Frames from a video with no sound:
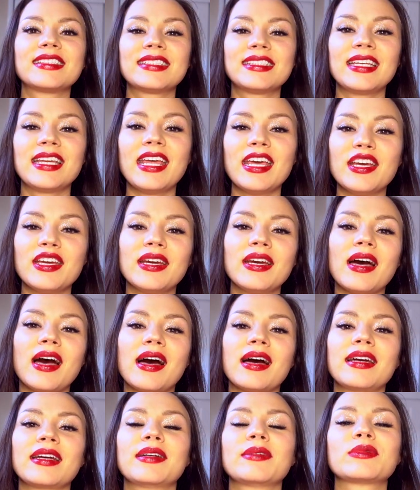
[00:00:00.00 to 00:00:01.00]
Today
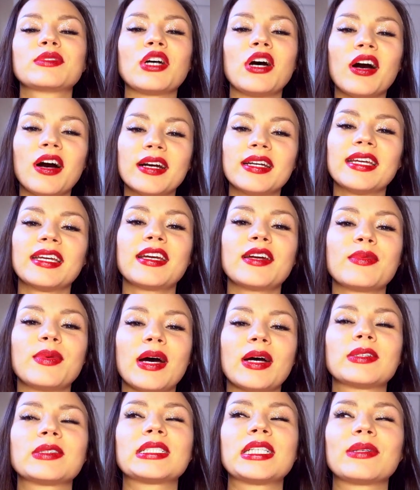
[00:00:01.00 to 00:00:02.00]
I am talking
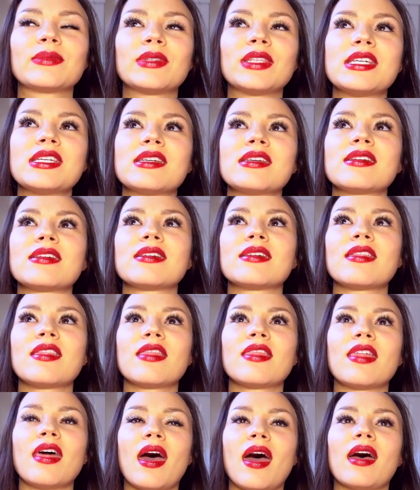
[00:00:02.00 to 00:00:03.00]
about something
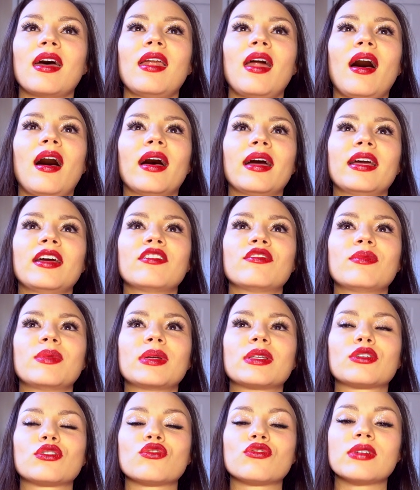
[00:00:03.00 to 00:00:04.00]
that I have
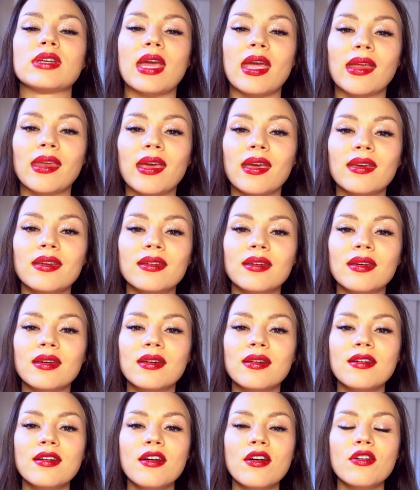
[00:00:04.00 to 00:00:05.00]
been creating
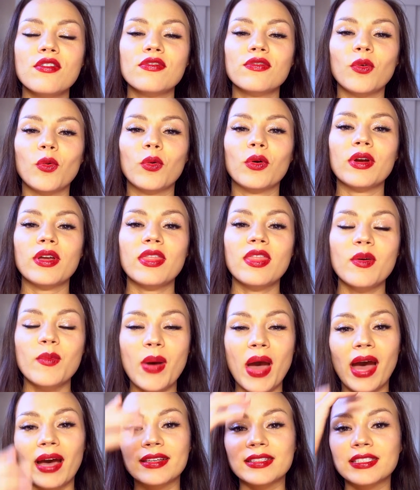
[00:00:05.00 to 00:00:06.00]
for the
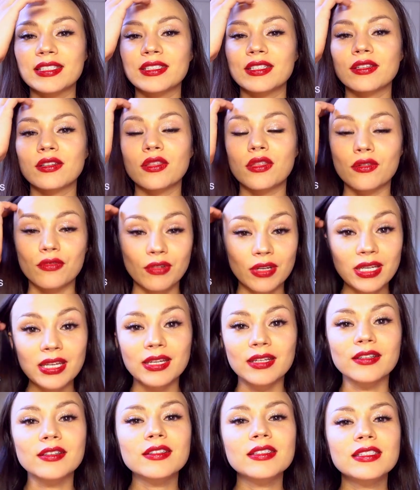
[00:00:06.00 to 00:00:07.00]
past three
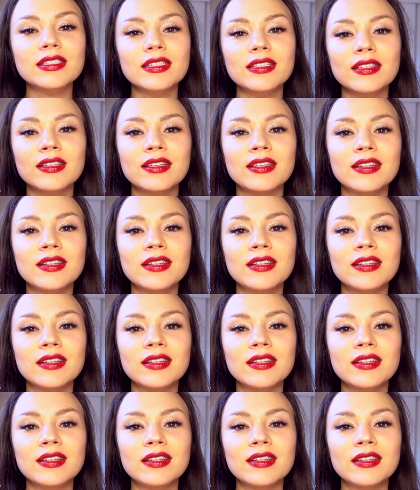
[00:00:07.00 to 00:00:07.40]
years